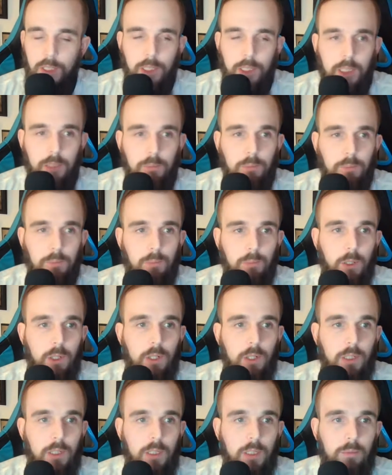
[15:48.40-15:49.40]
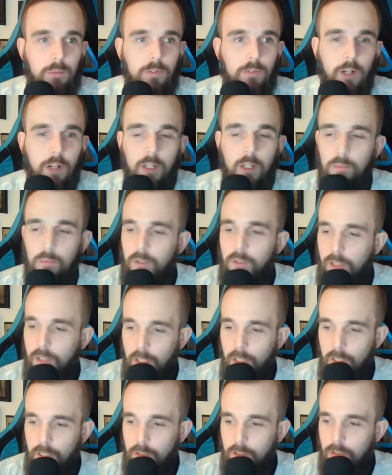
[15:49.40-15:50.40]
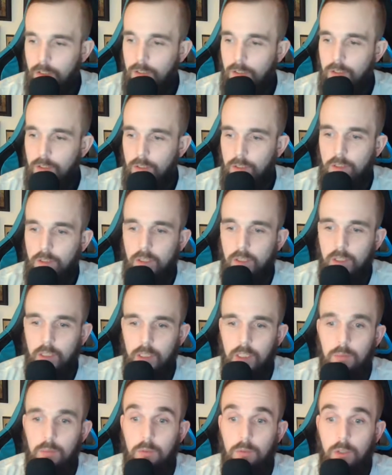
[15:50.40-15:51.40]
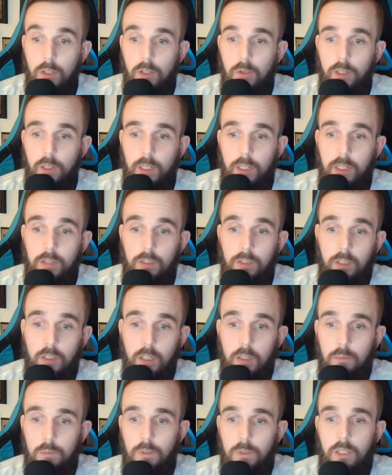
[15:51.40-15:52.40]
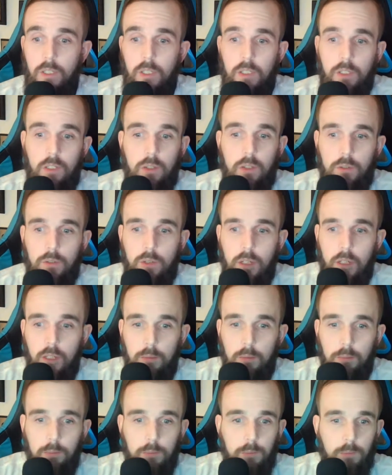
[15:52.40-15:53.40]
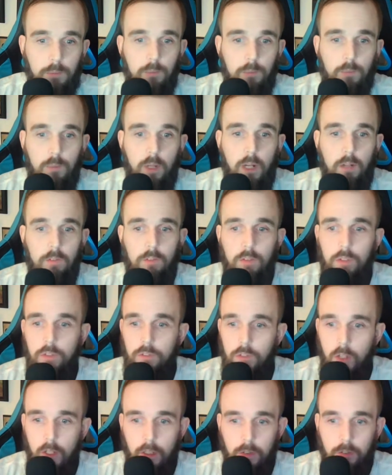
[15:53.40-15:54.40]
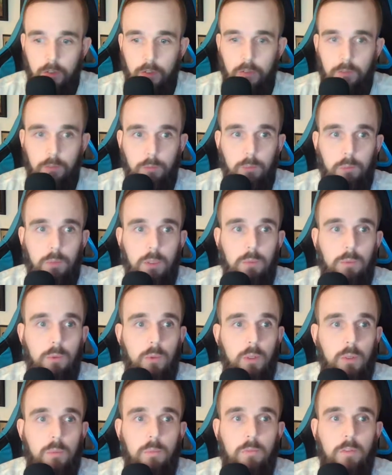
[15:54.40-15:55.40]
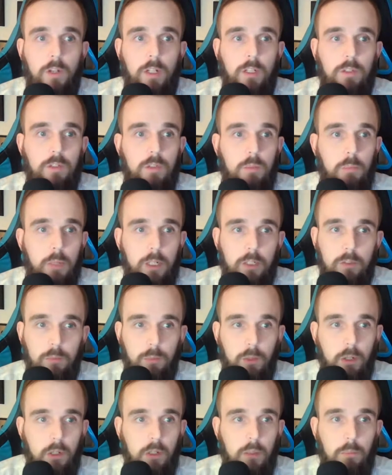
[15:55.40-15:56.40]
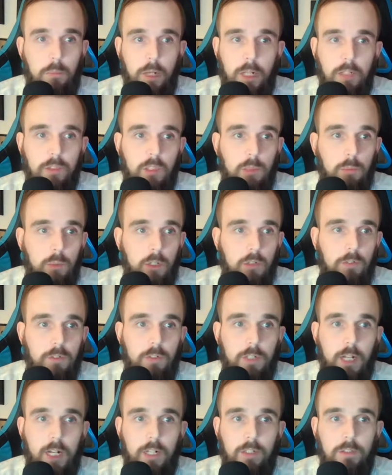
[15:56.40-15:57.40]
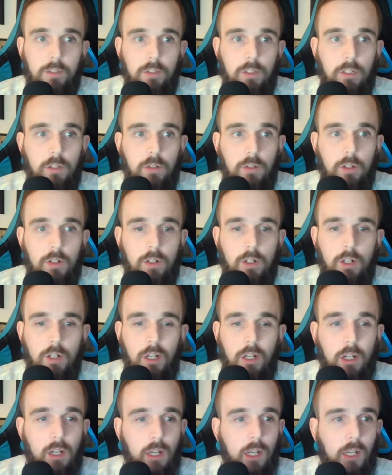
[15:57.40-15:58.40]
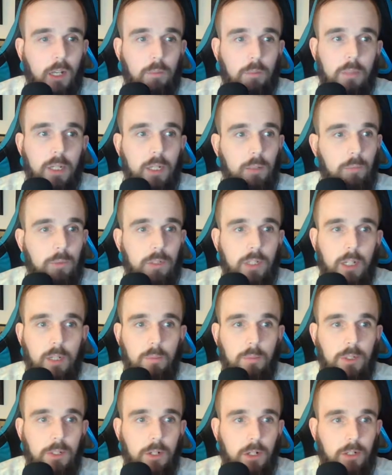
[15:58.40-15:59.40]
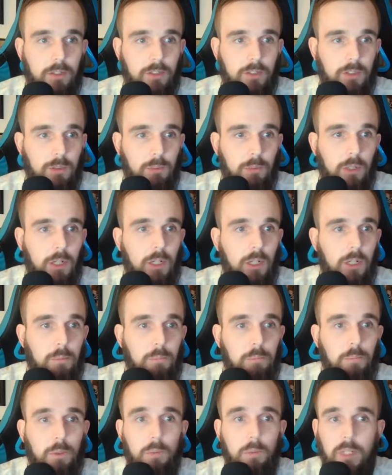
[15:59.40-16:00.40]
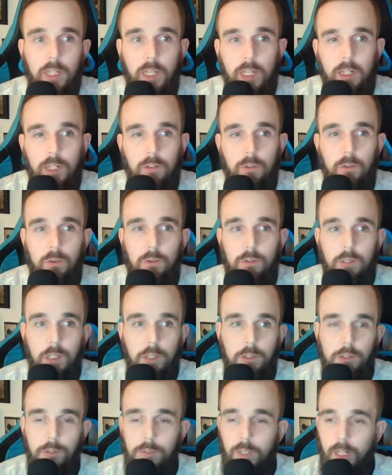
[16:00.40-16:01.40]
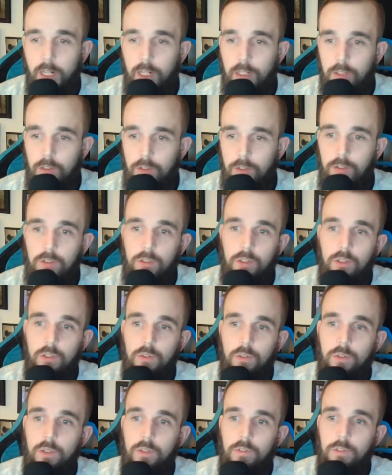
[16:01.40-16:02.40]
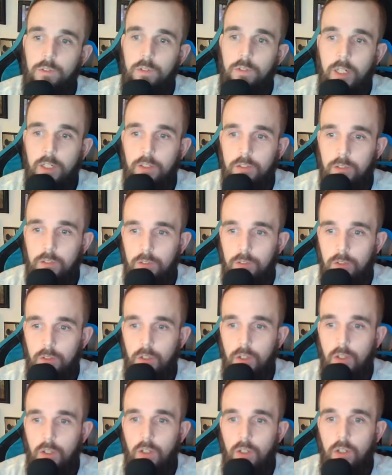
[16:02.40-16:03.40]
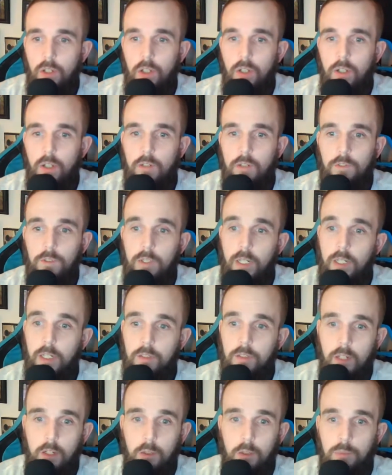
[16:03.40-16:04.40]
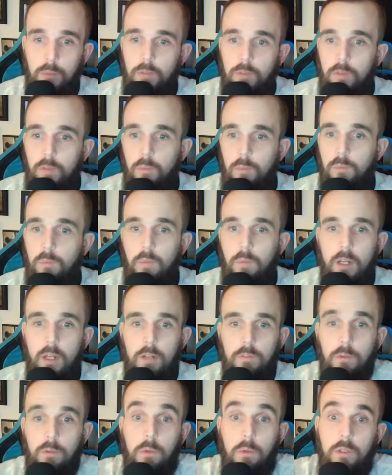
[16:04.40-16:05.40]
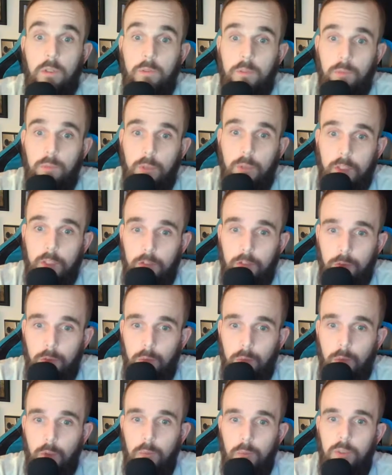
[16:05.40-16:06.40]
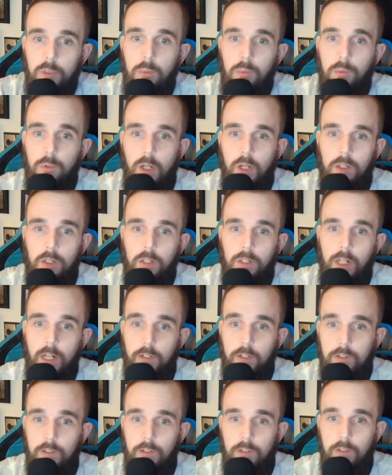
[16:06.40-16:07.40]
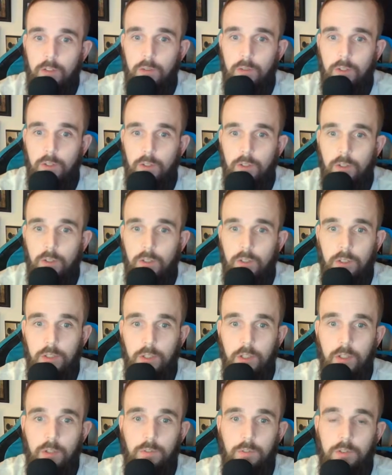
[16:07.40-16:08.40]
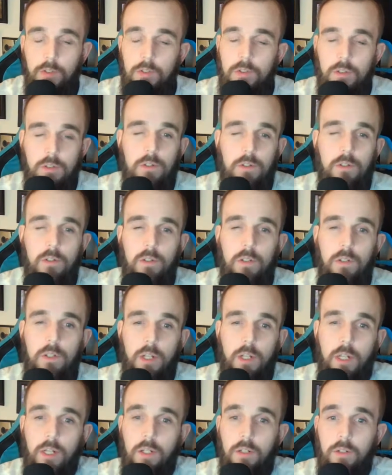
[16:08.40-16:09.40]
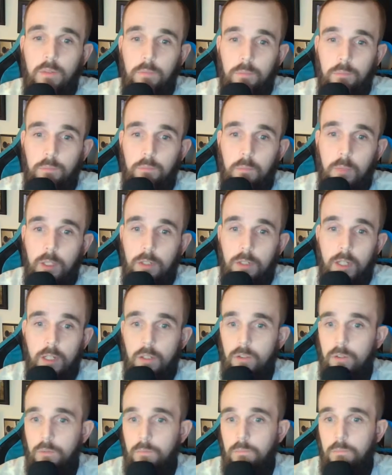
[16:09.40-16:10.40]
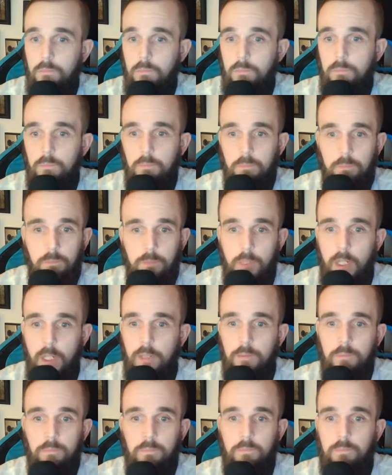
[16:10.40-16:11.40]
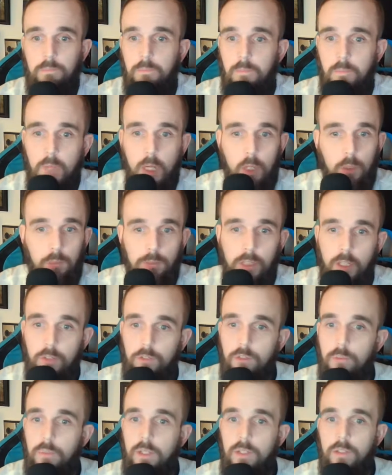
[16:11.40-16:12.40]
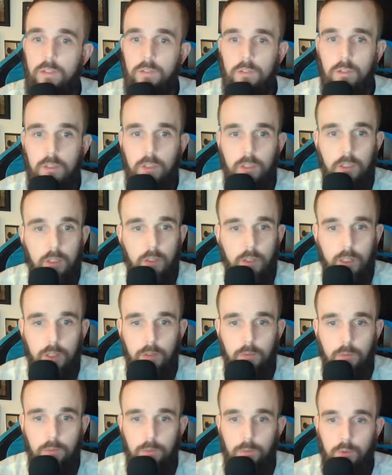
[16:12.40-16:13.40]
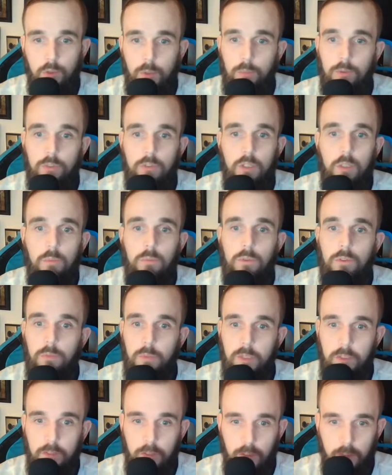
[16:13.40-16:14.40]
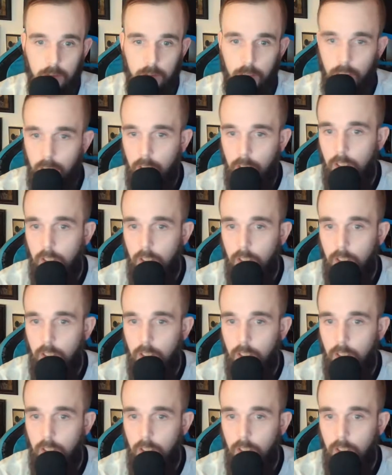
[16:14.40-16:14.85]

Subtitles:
keep developing things and keep growing as a company. You know, I've heard talks of people wanting fantasy baseball and basketball for Dynasty Owner, and man, would that be awesome. But we can't do it without you guys. You know, if you guys help, even every one of us brings 2 more people onto Dynasty Owner. You know, if you're thorough, and that helps out tremendously. You know, that triples numbers basically.